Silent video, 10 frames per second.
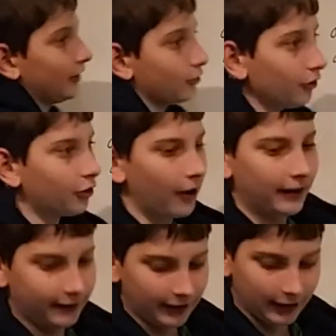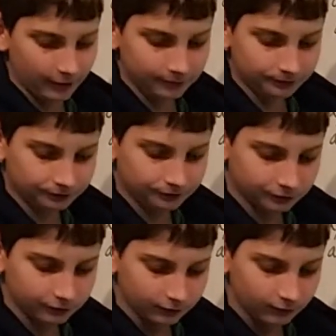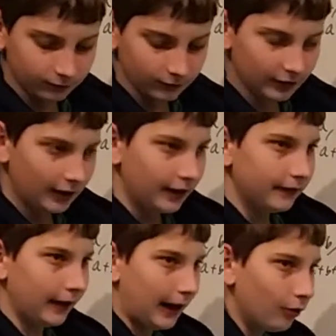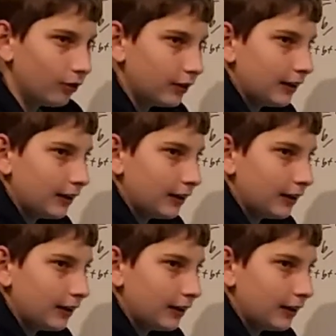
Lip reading: is also 80n. Now,